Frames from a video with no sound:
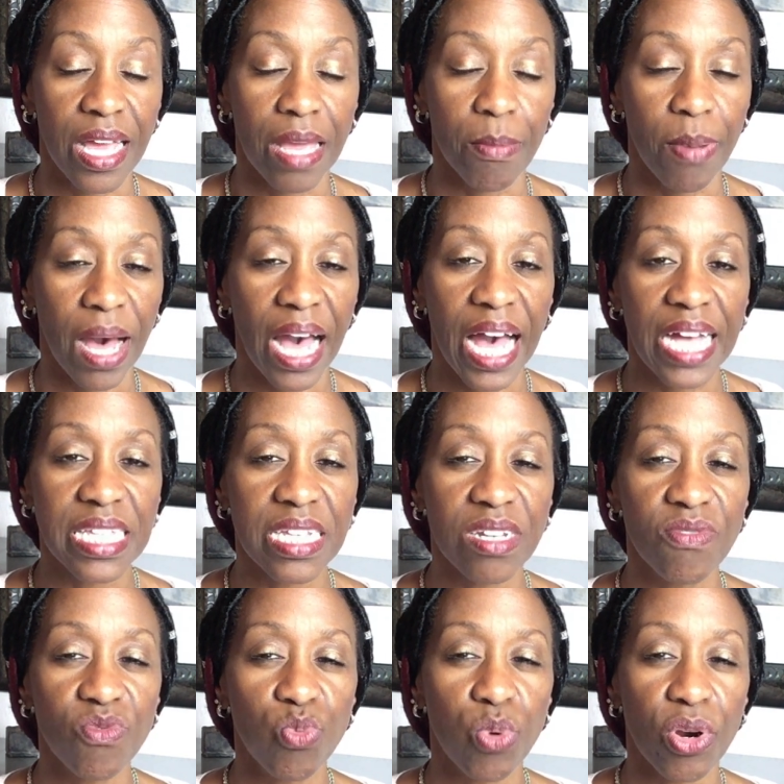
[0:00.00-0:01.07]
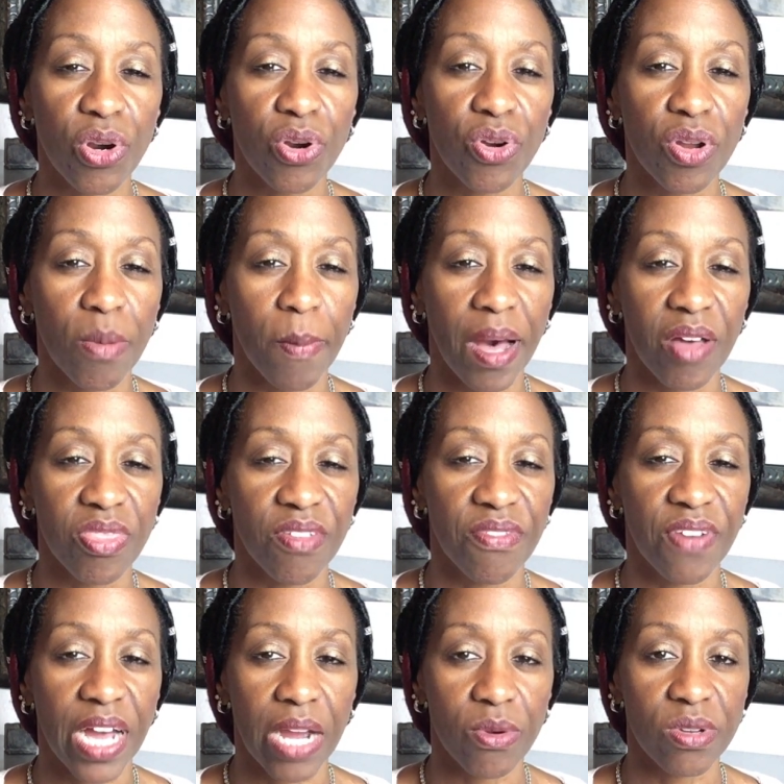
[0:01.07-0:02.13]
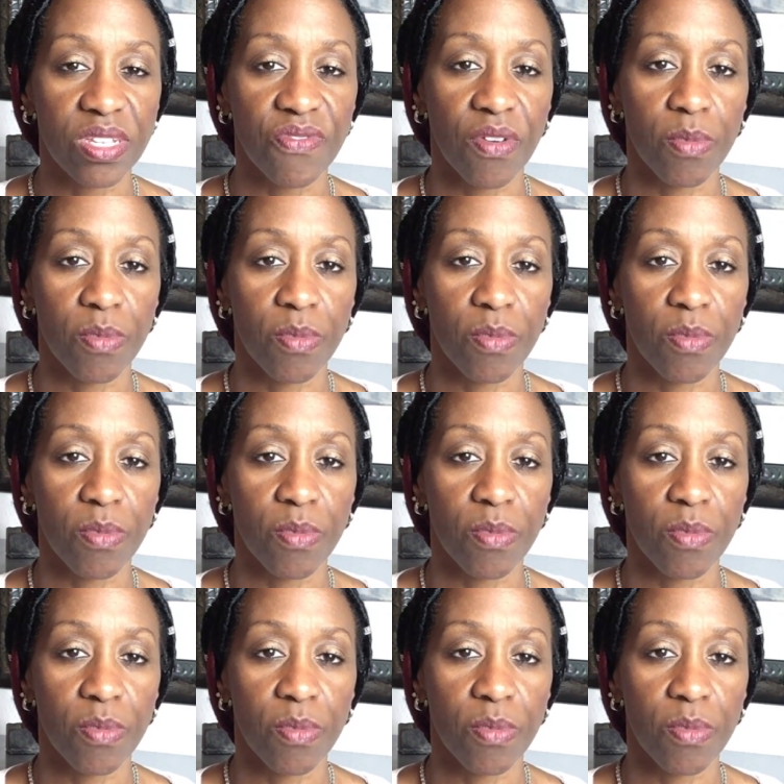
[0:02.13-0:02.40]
A positive word about the virus